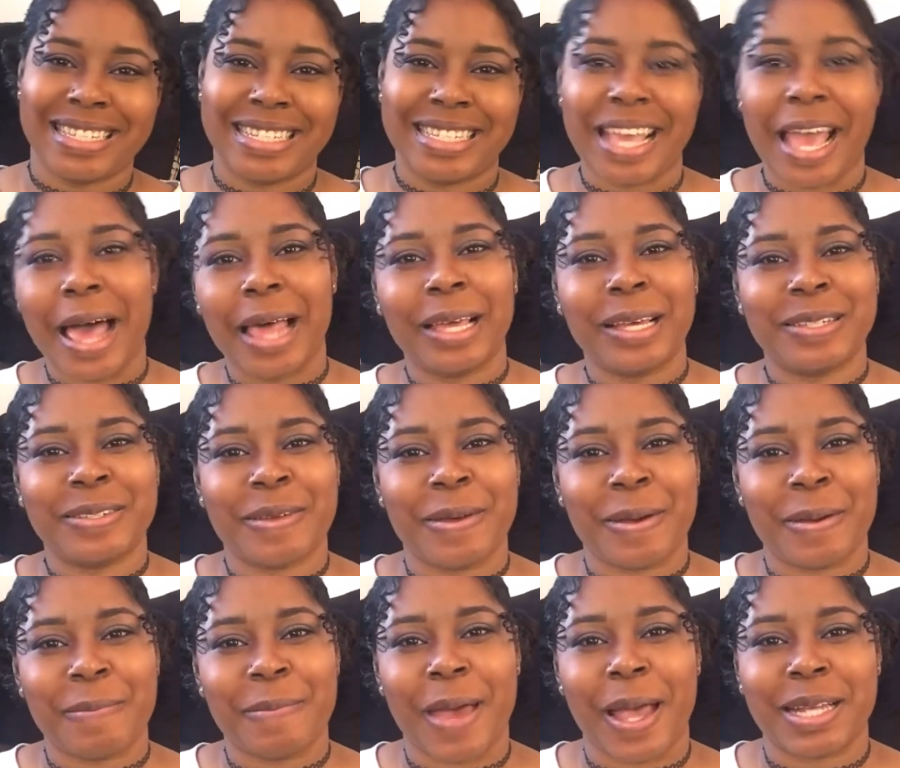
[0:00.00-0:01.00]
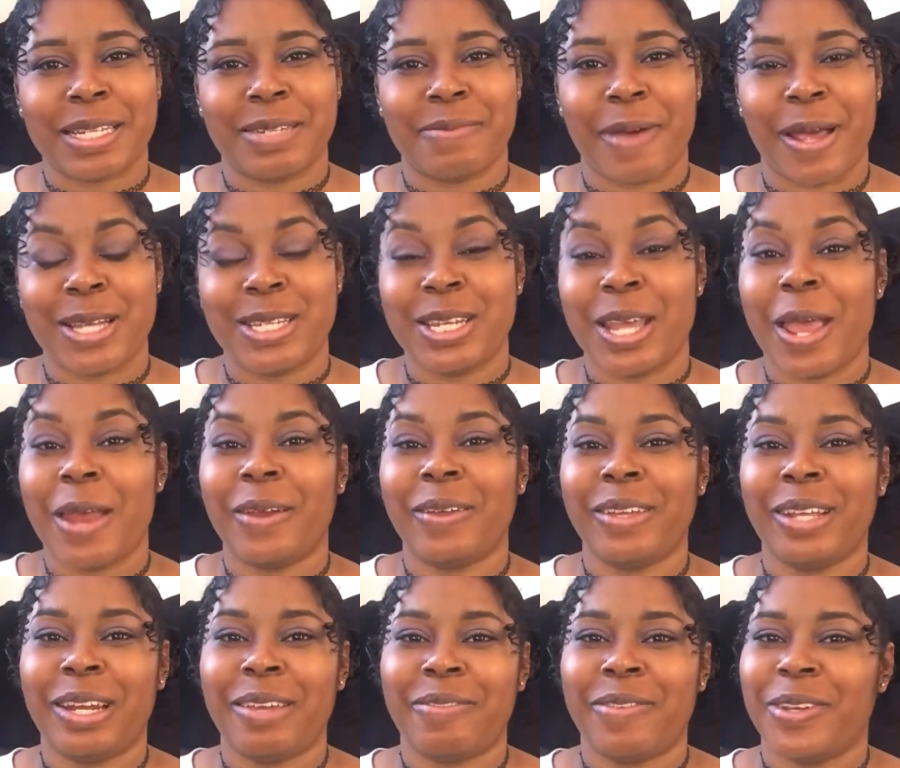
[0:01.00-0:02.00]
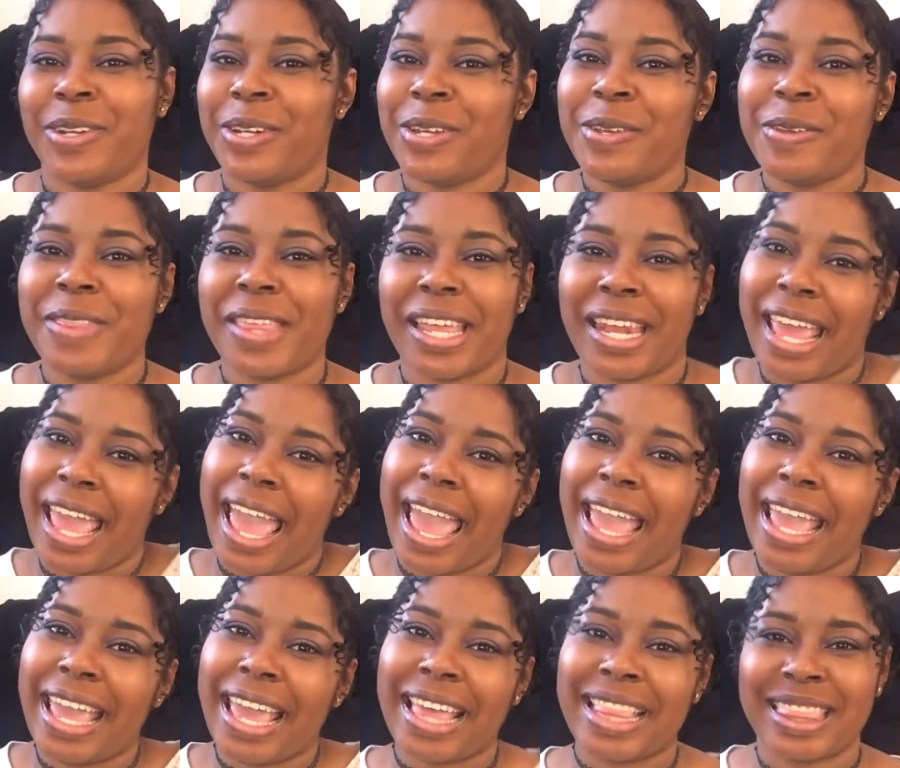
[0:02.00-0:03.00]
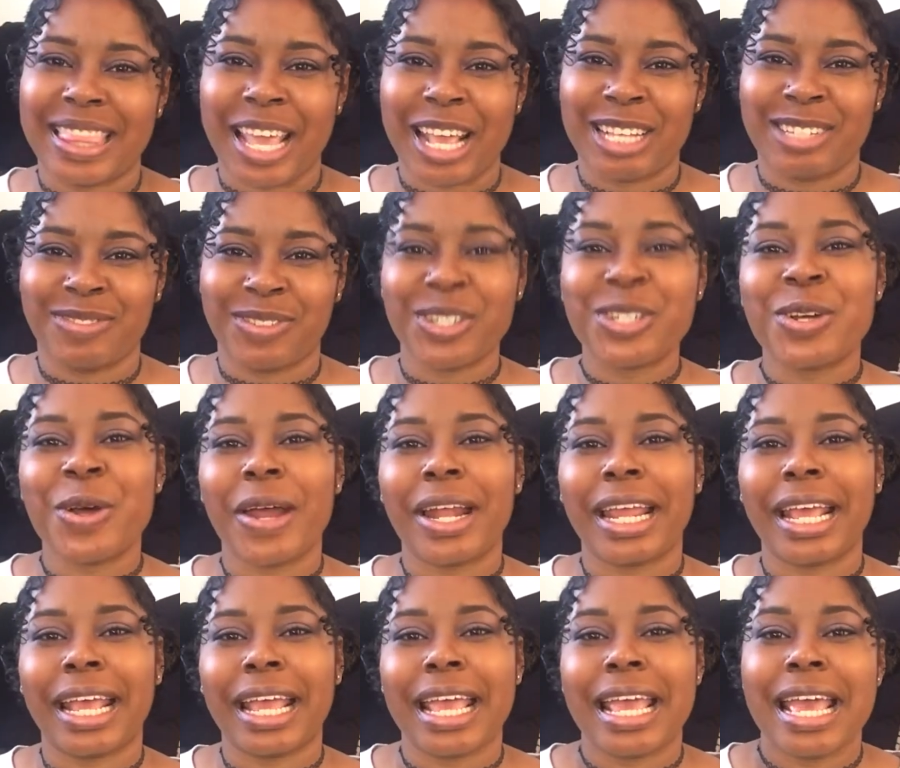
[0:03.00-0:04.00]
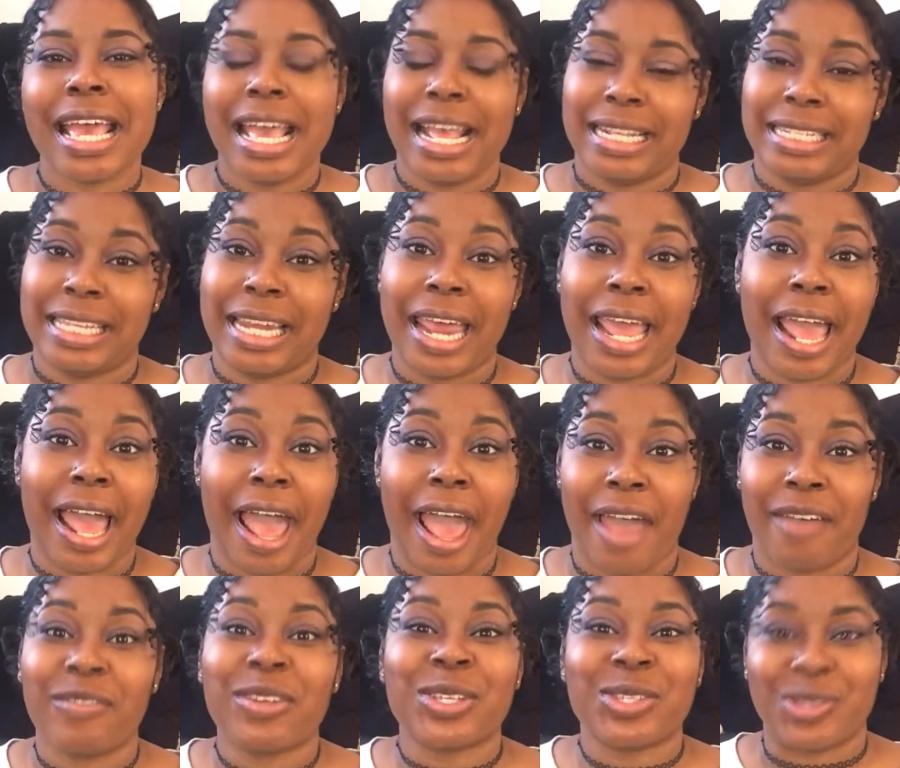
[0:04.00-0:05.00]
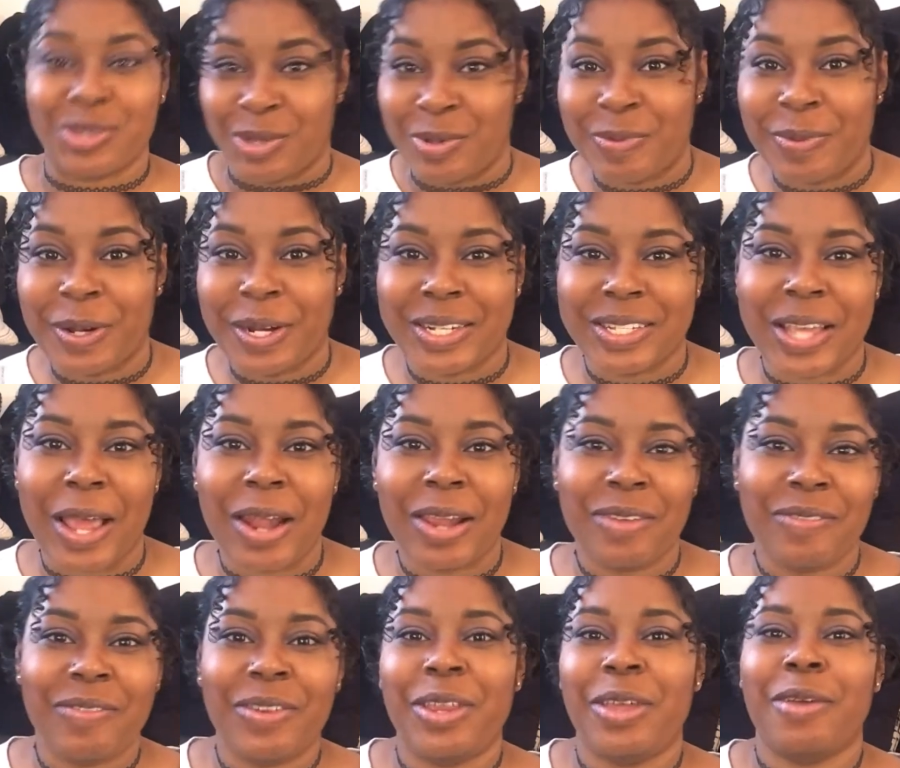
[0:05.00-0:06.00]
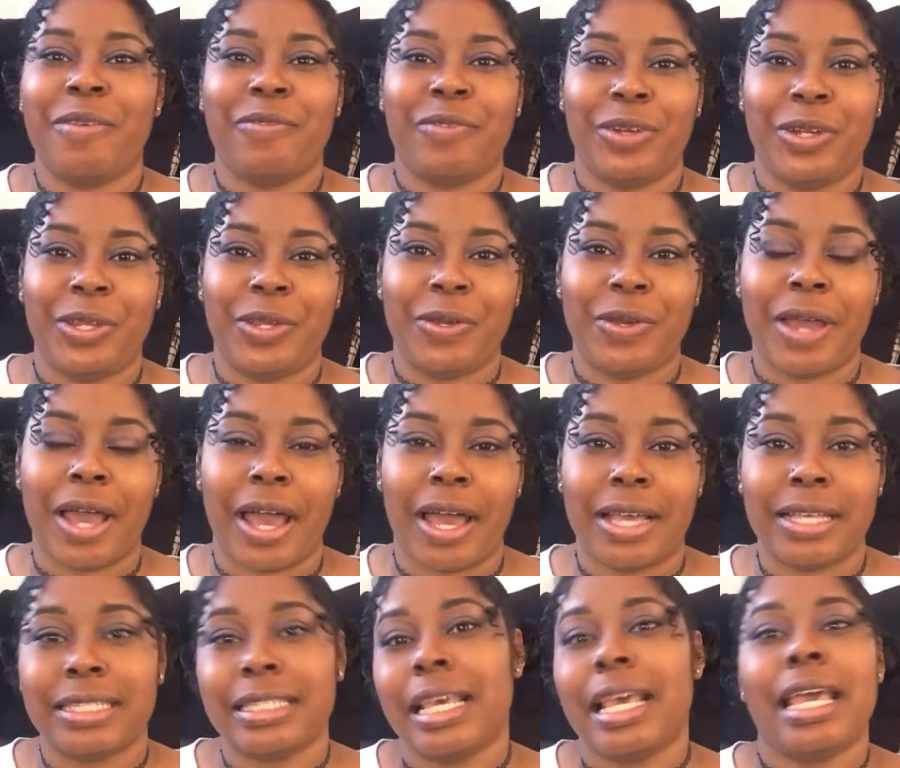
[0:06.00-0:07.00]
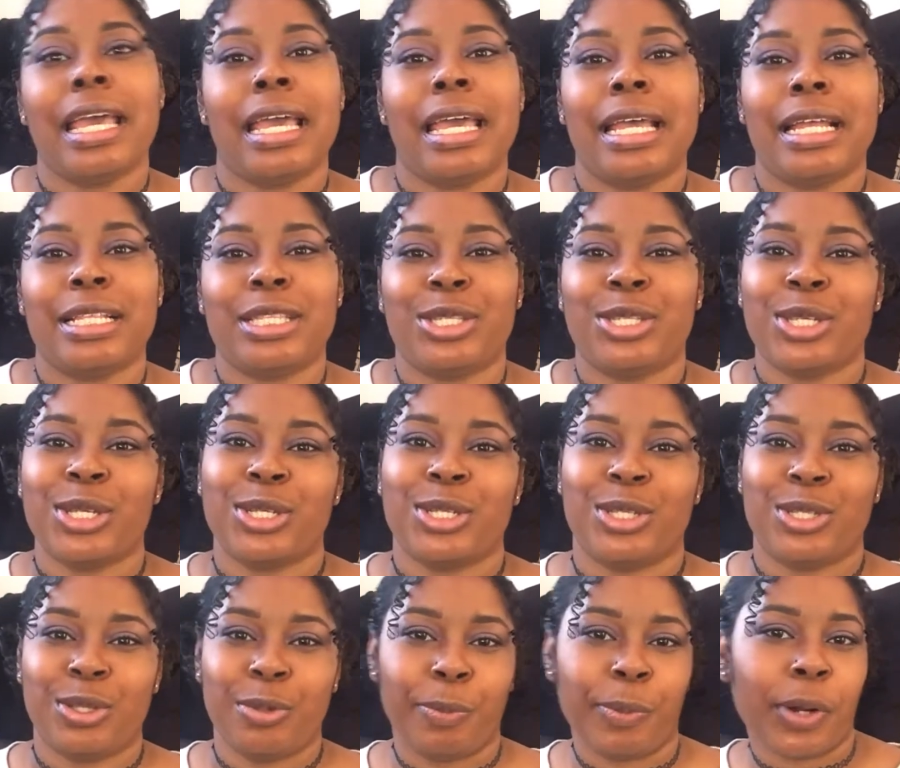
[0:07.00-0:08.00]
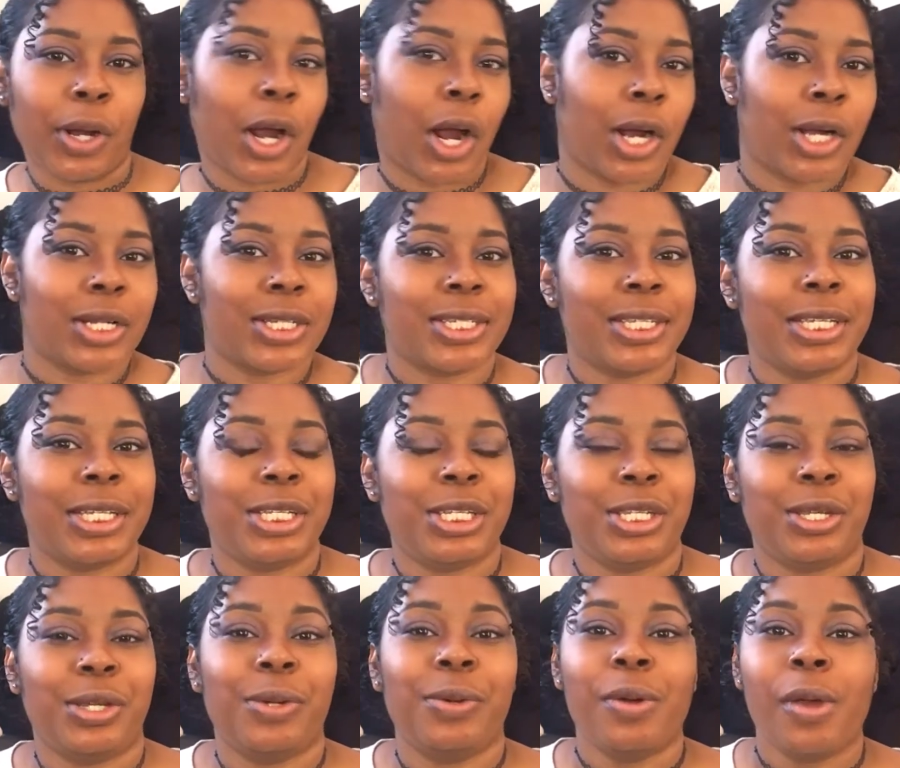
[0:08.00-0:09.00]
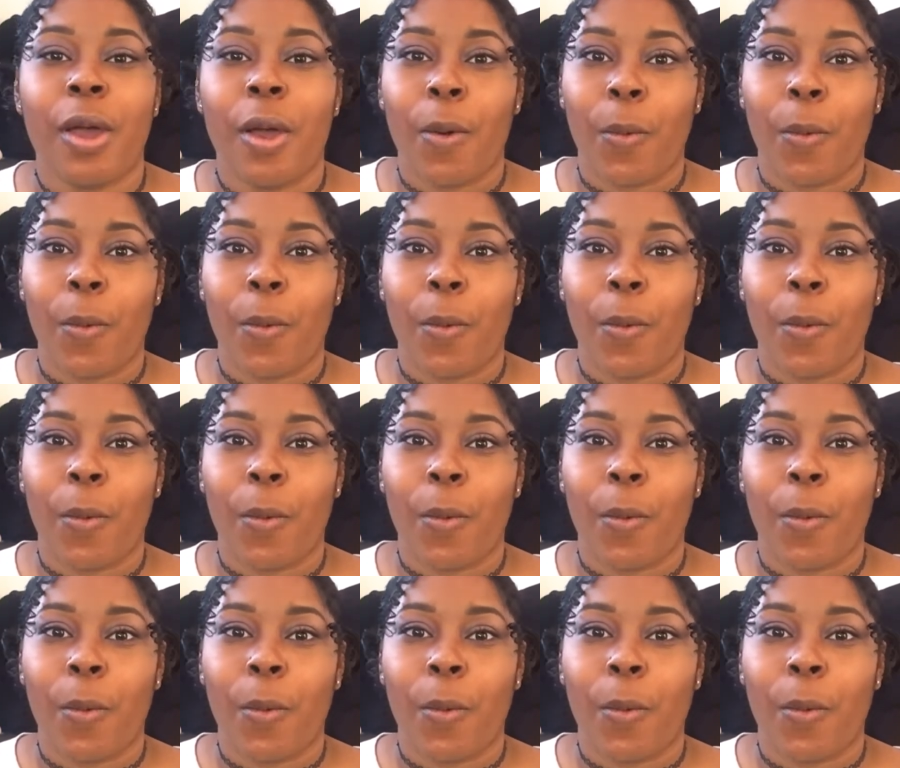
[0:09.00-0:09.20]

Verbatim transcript: It's Alex. Welcome back to my channel, and if you're new, then hey, and thanks for joining. Today I have a super exciting video for you guys. It's super artsy too.